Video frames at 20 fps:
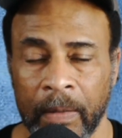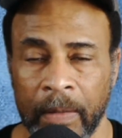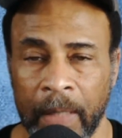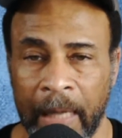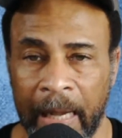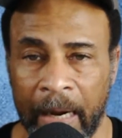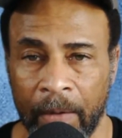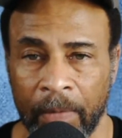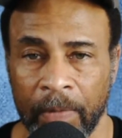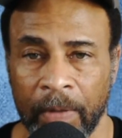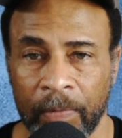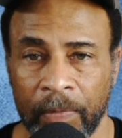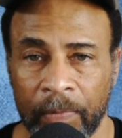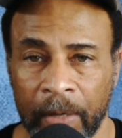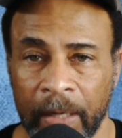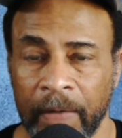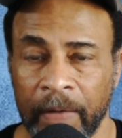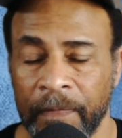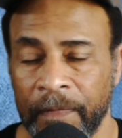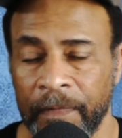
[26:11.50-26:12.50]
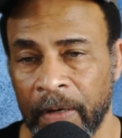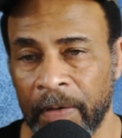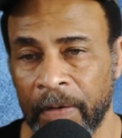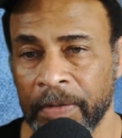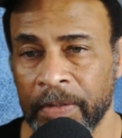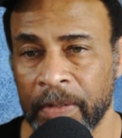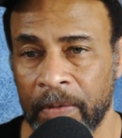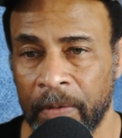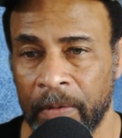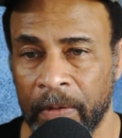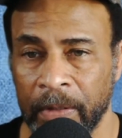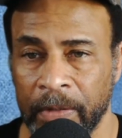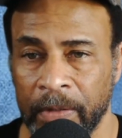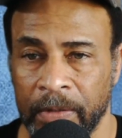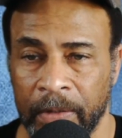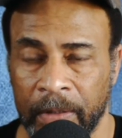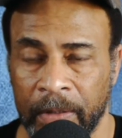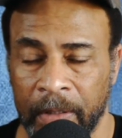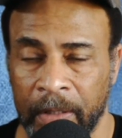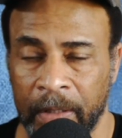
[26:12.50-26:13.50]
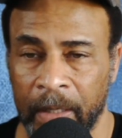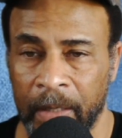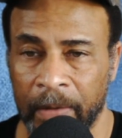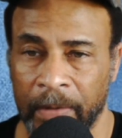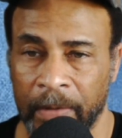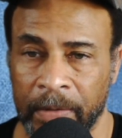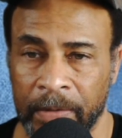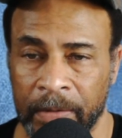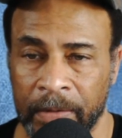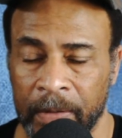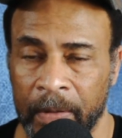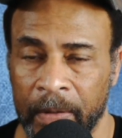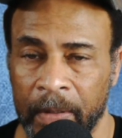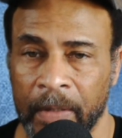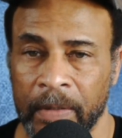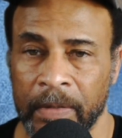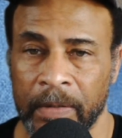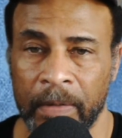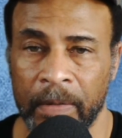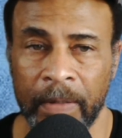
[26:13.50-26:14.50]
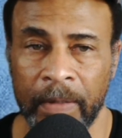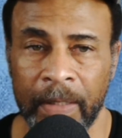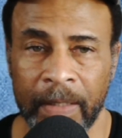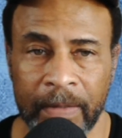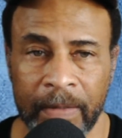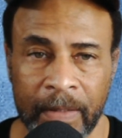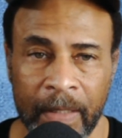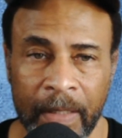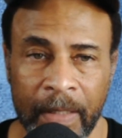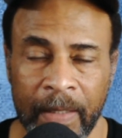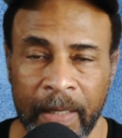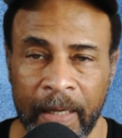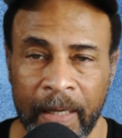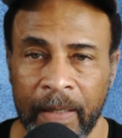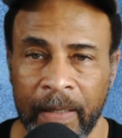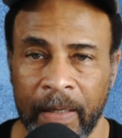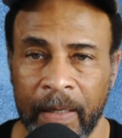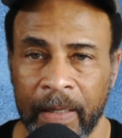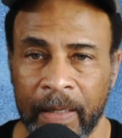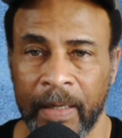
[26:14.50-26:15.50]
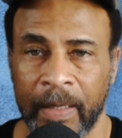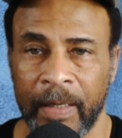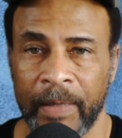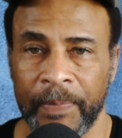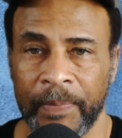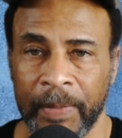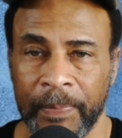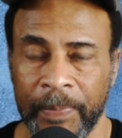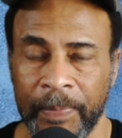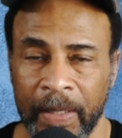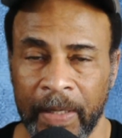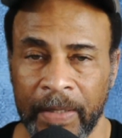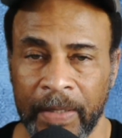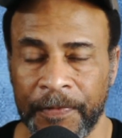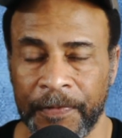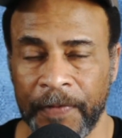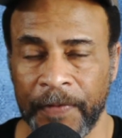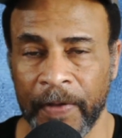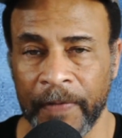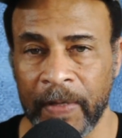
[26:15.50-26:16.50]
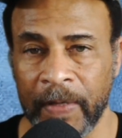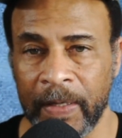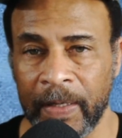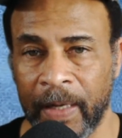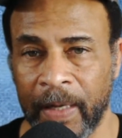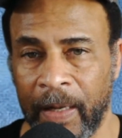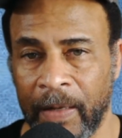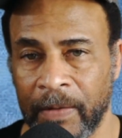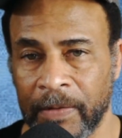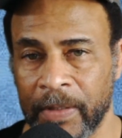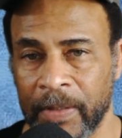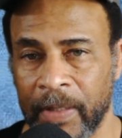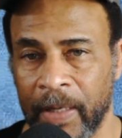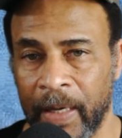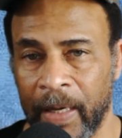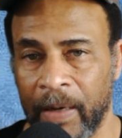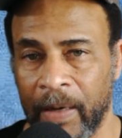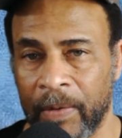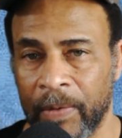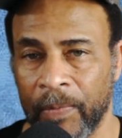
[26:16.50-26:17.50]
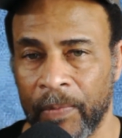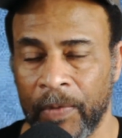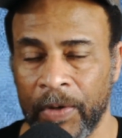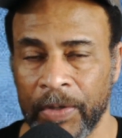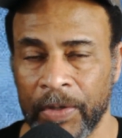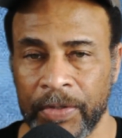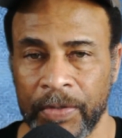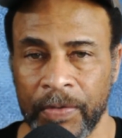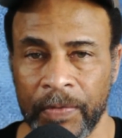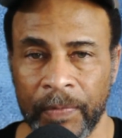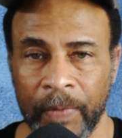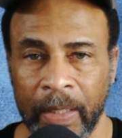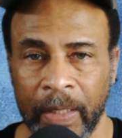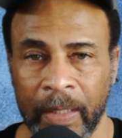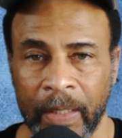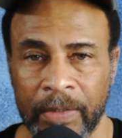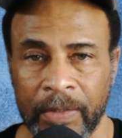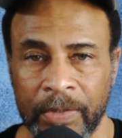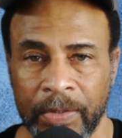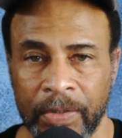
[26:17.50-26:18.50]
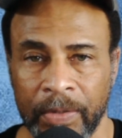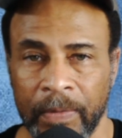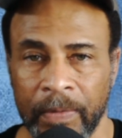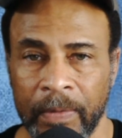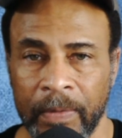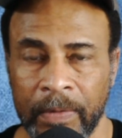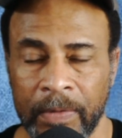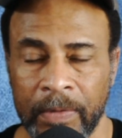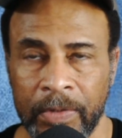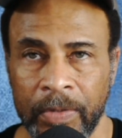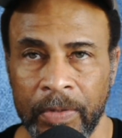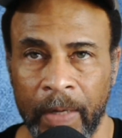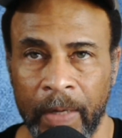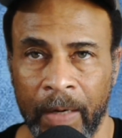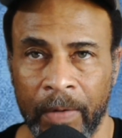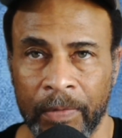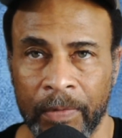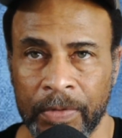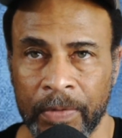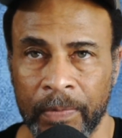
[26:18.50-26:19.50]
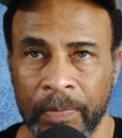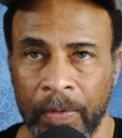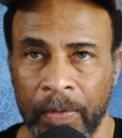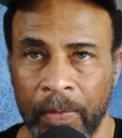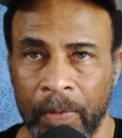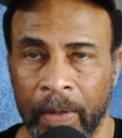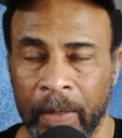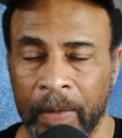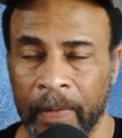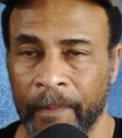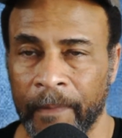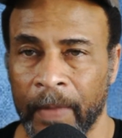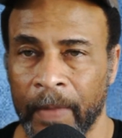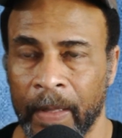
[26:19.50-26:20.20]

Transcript: The hourly rate varies according to carriers. So let's say that a company pays $50 an hour once you waited two hours or more.